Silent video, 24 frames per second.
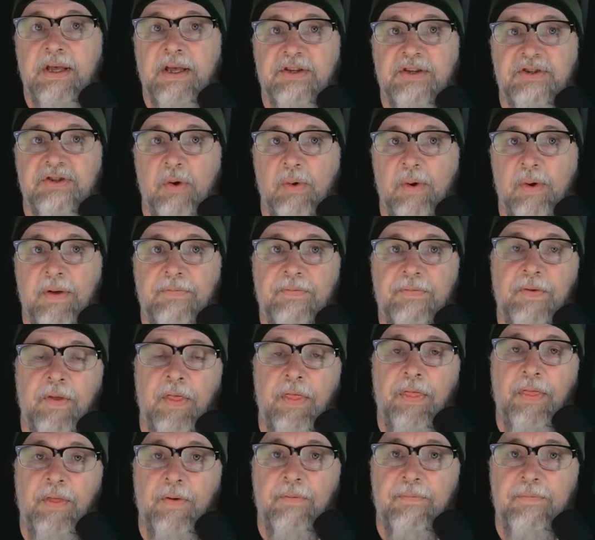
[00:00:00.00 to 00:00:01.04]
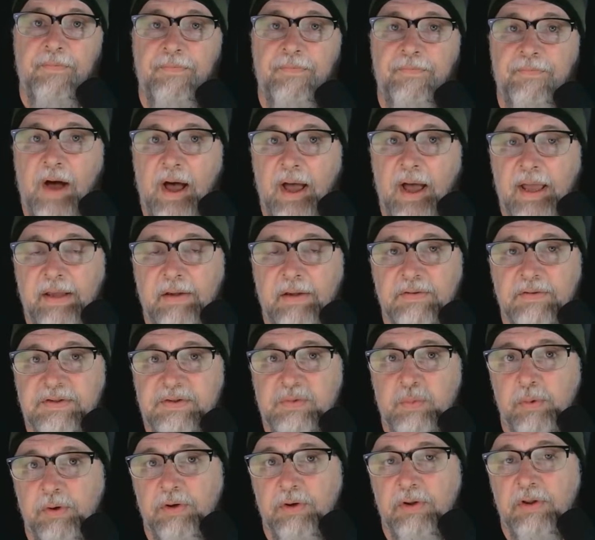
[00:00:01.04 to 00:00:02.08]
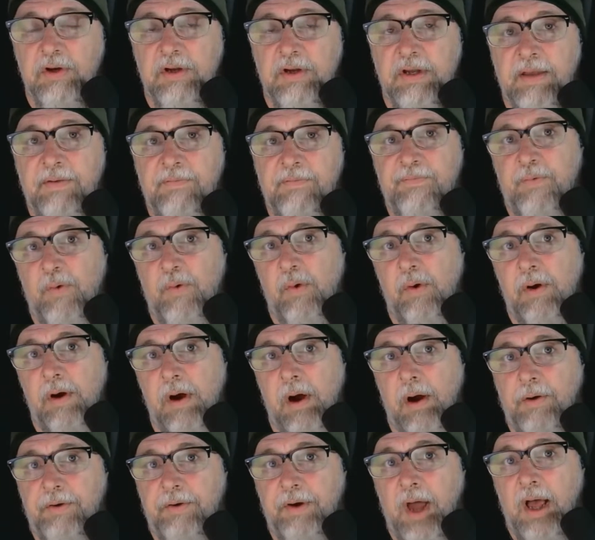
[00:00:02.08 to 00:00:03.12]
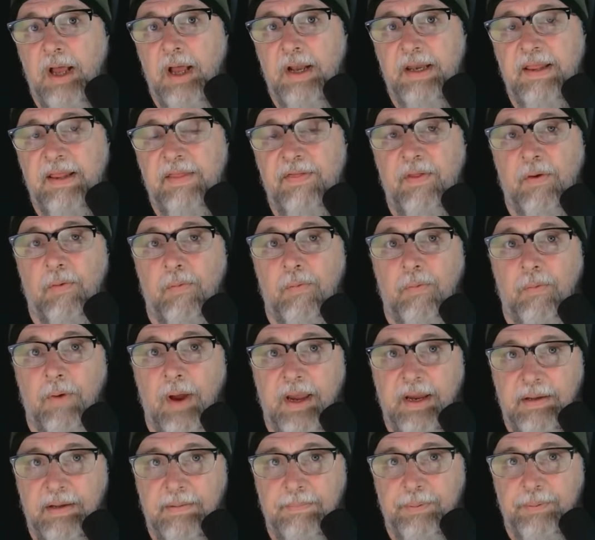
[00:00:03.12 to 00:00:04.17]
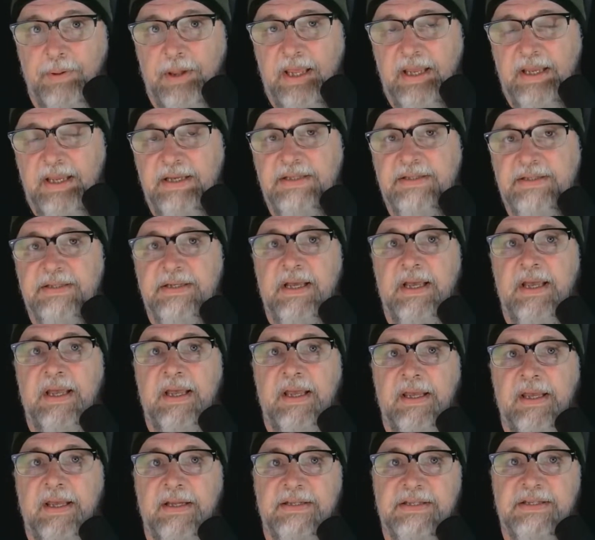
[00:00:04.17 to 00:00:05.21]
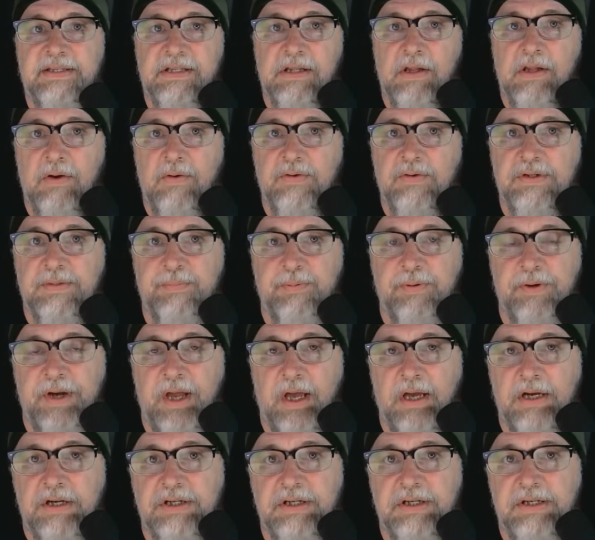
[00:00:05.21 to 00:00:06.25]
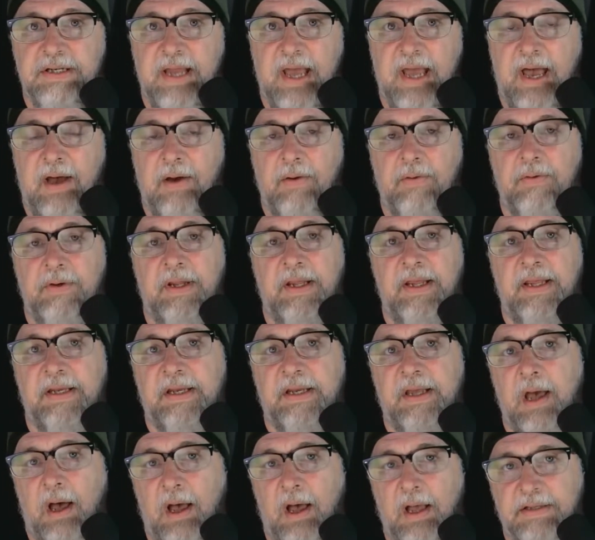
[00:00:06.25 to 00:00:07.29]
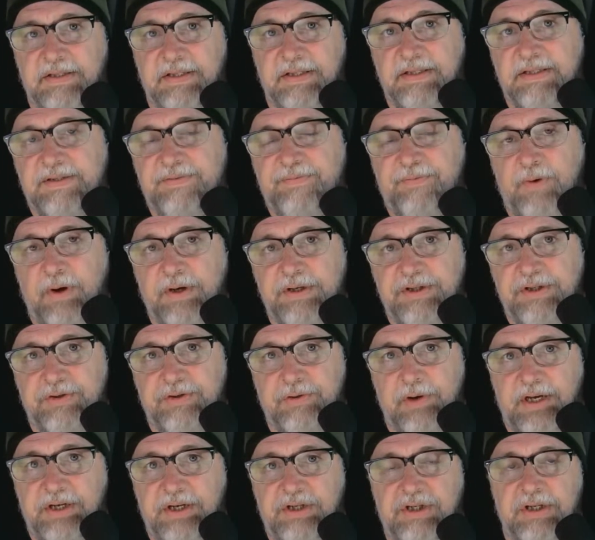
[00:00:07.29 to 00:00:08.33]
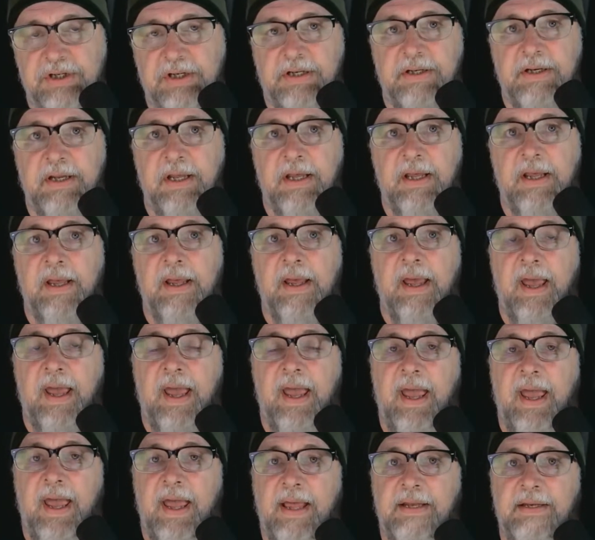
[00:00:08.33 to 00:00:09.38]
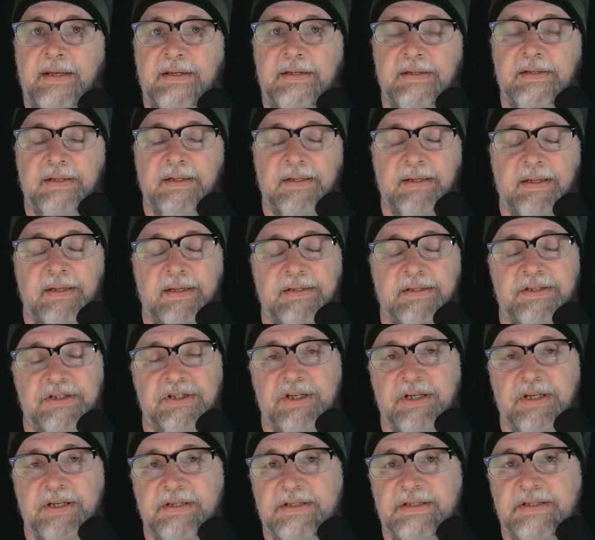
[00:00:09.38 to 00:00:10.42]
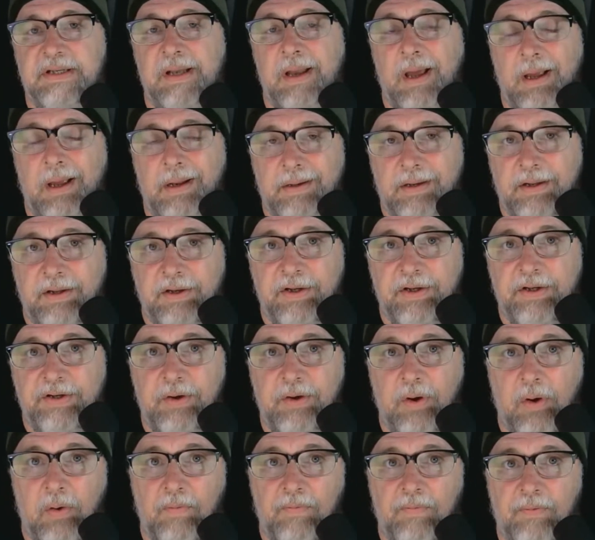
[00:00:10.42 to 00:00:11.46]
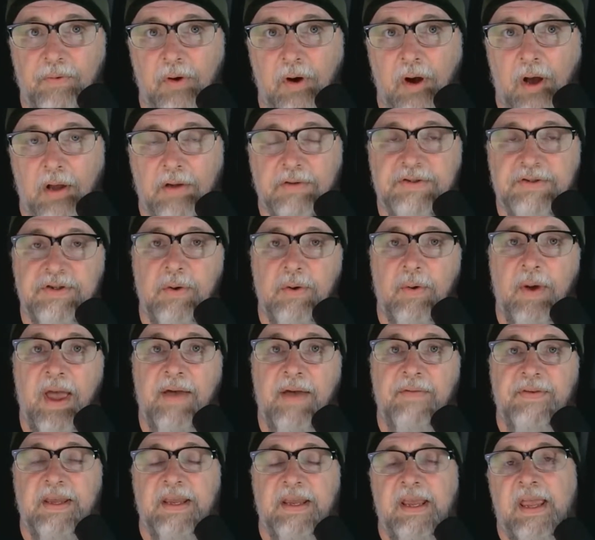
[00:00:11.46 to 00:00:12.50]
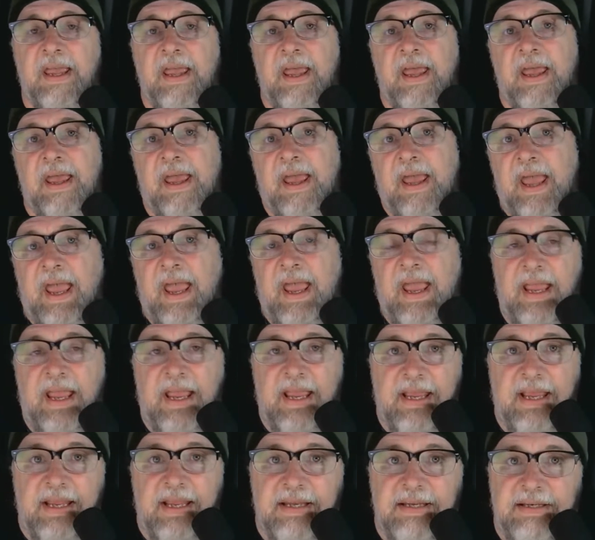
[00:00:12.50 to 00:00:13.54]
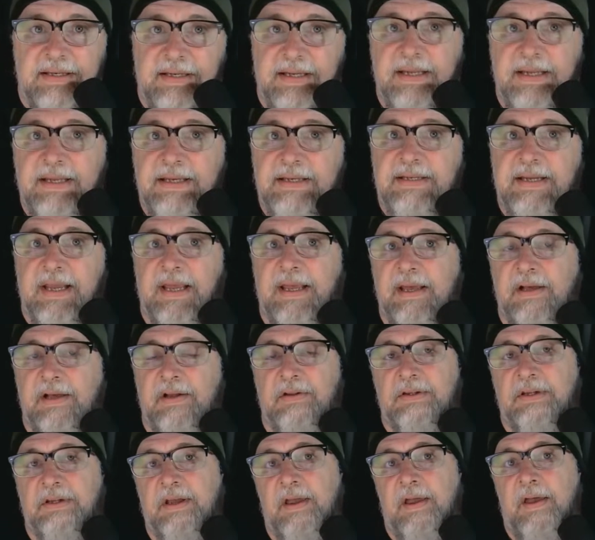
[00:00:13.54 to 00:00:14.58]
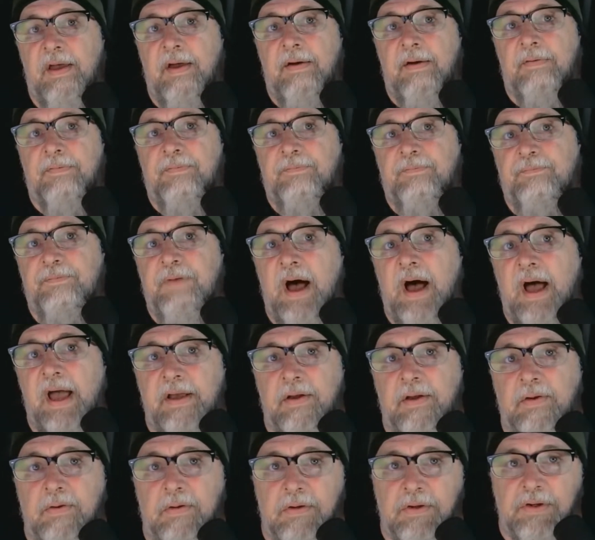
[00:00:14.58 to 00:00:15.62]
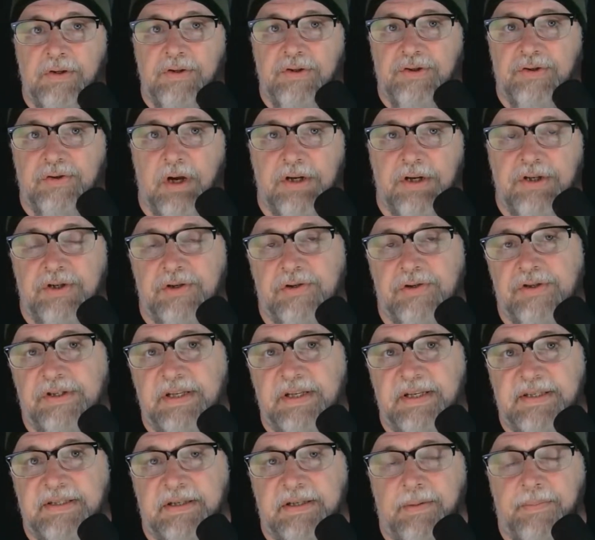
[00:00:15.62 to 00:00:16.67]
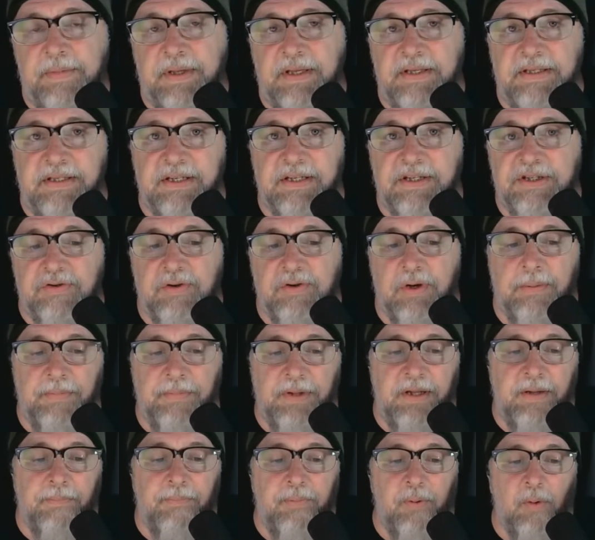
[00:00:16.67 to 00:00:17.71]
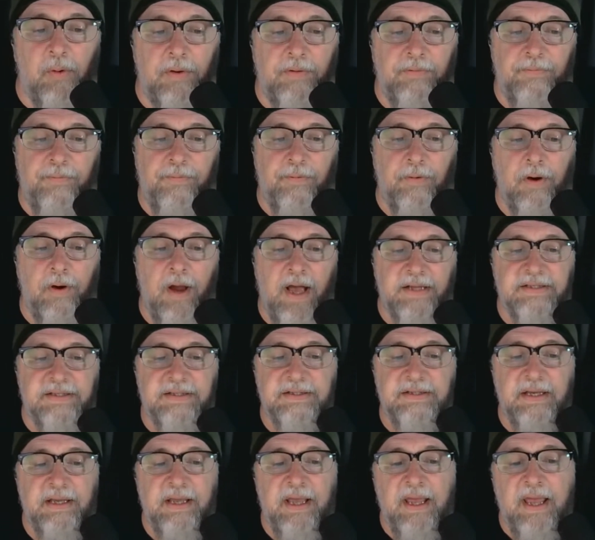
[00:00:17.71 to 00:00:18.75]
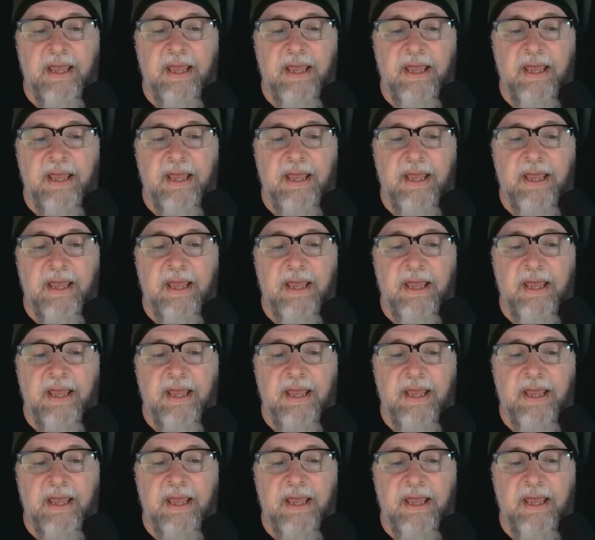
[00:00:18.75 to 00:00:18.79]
So if the files we're looking for are not in the right place, it slows production down, it causes frustration, and it's just not good overall. So having a detailed file structure system is extremely important for us.